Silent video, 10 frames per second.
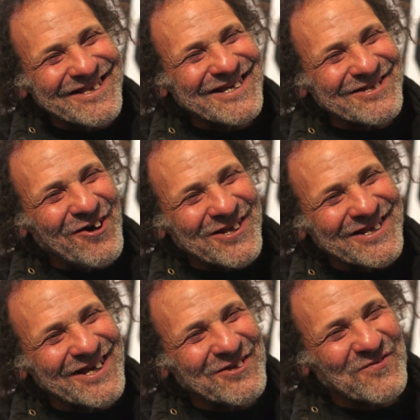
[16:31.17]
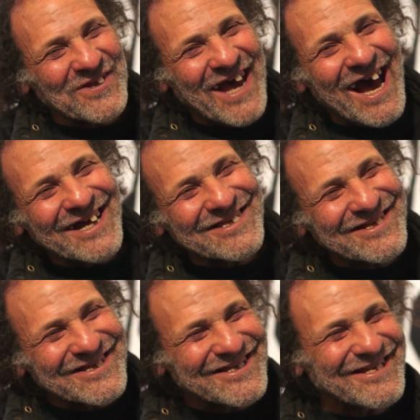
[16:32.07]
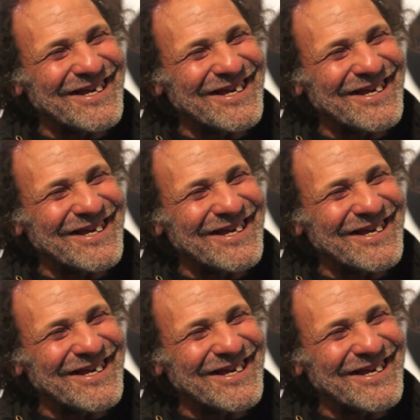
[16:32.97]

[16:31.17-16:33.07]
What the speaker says: There's light at the end of the darkness.